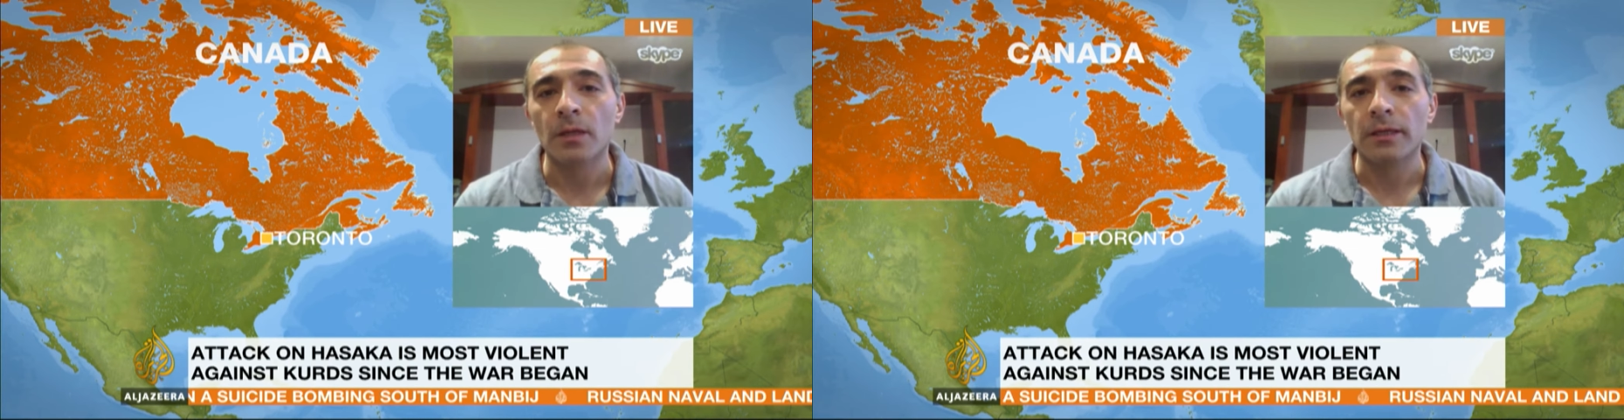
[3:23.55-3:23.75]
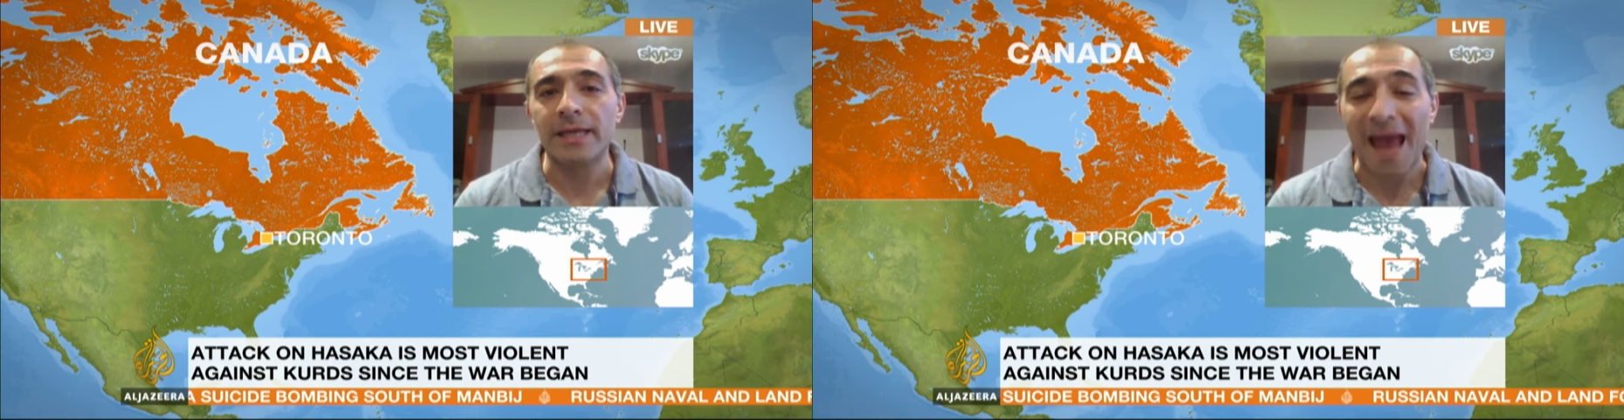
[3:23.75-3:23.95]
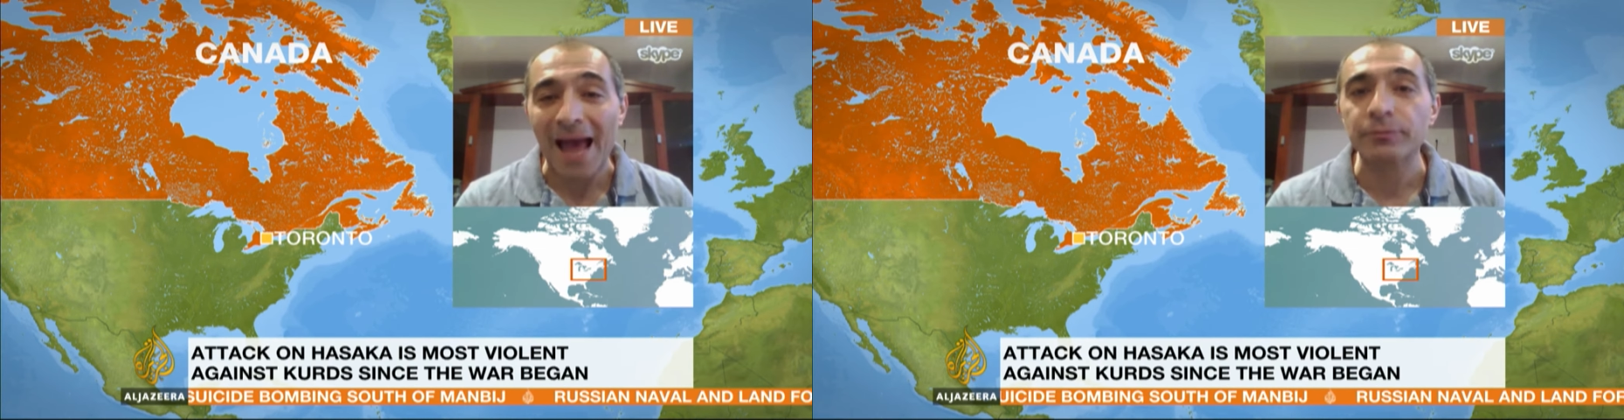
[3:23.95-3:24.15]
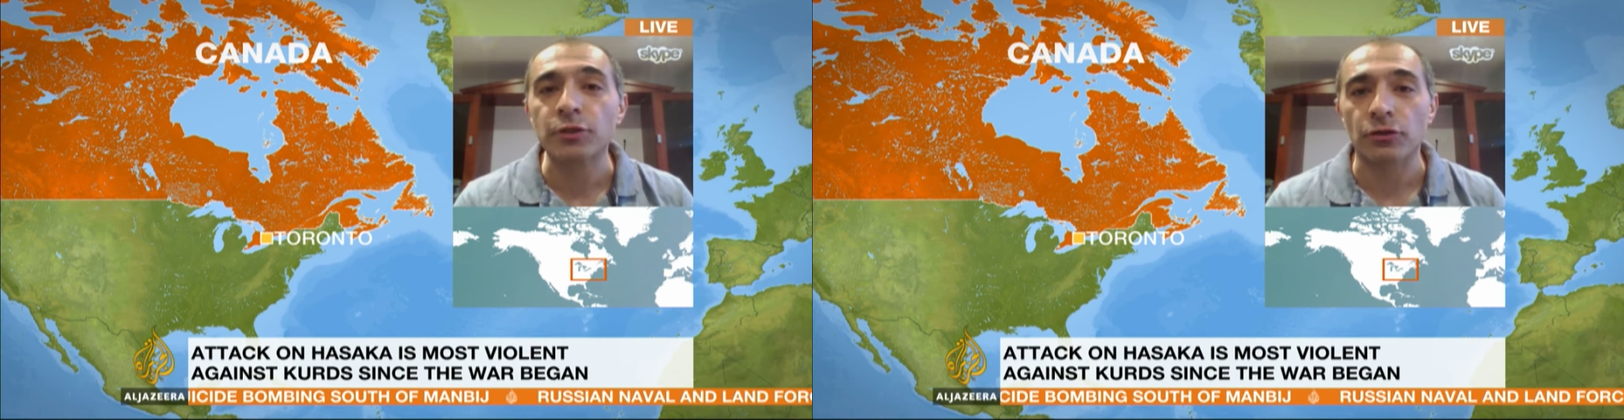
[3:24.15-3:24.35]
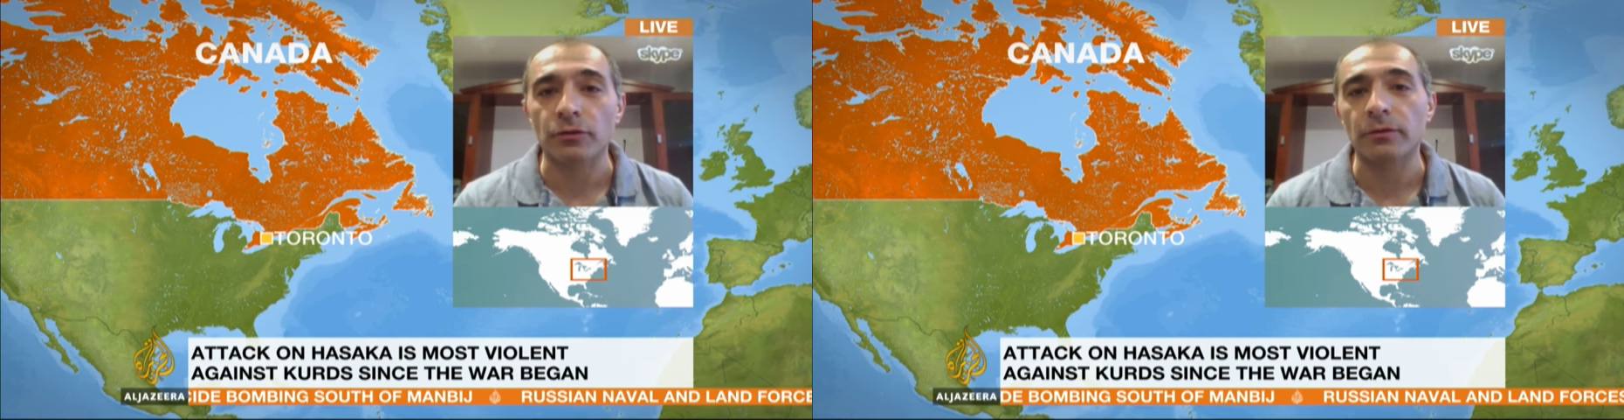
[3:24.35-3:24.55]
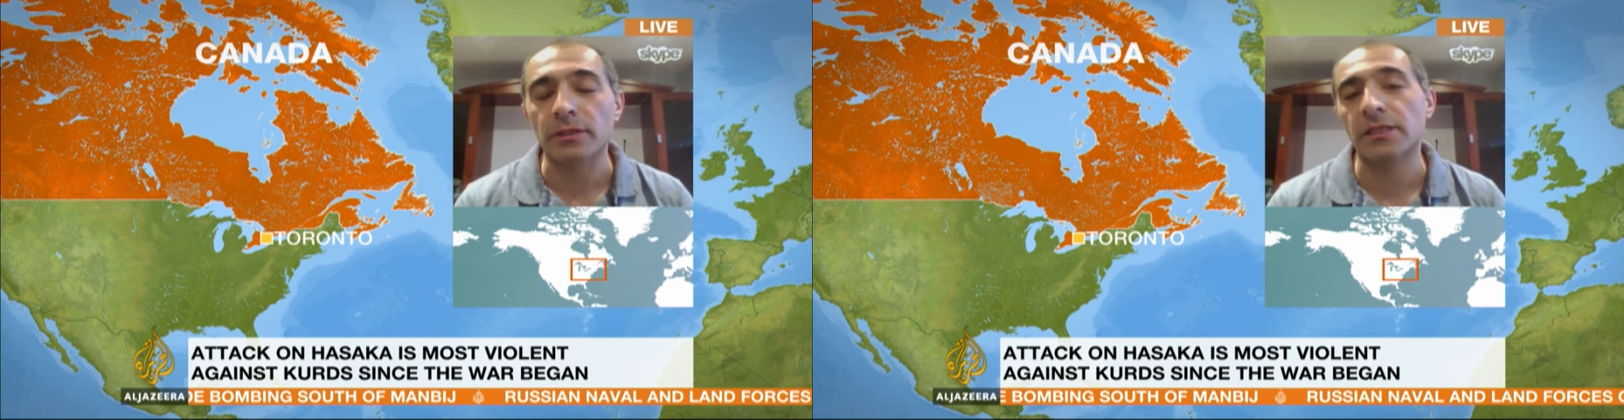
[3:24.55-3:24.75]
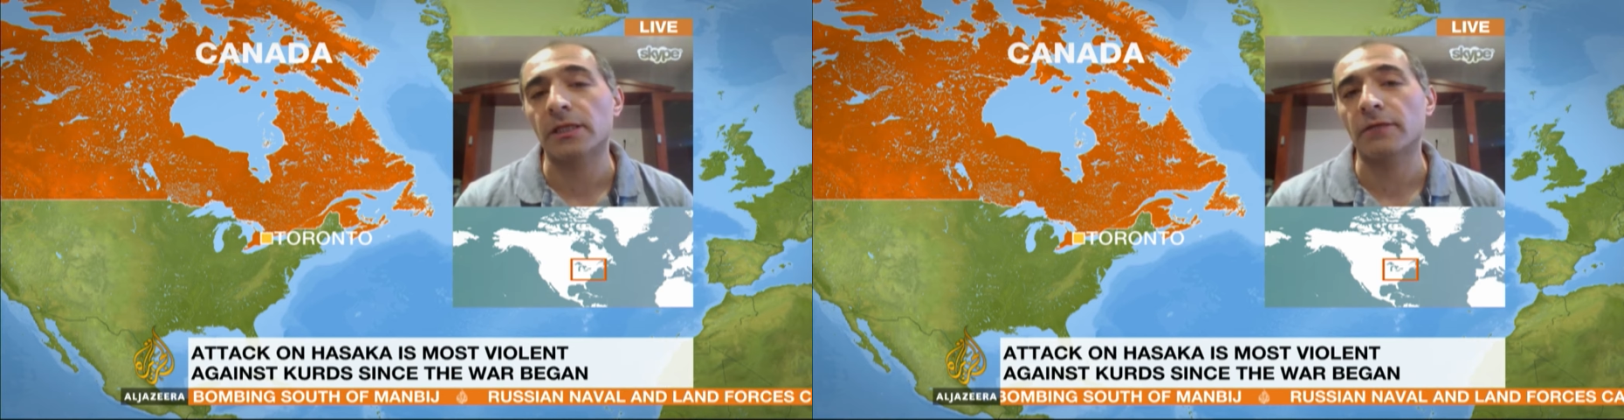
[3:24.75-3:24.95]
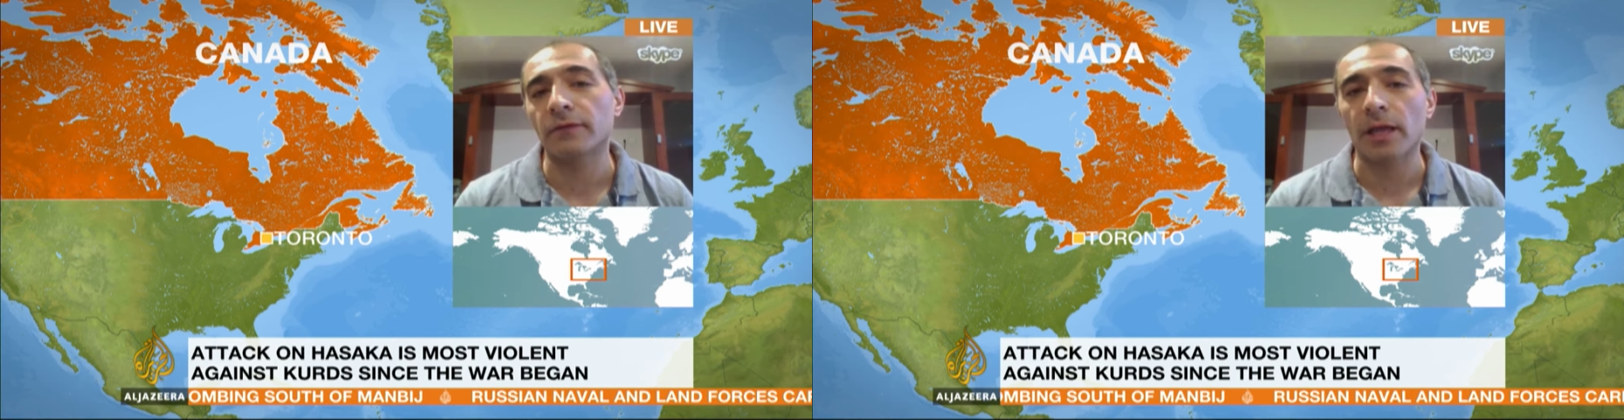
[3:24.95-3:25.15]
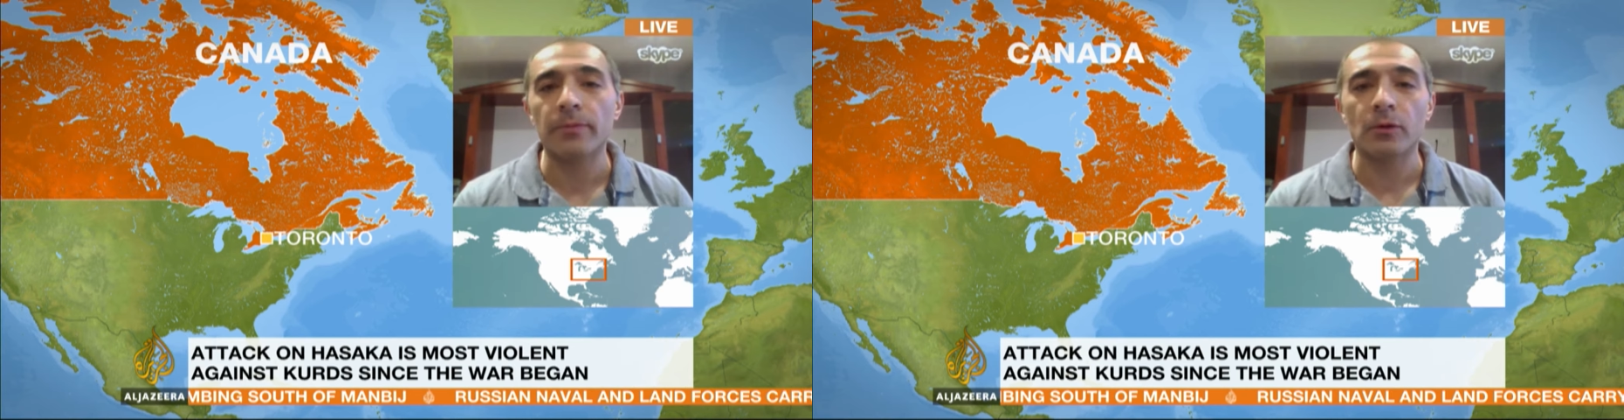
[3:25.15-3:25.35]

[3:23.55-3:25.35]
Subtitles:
capture the city of Aleppo,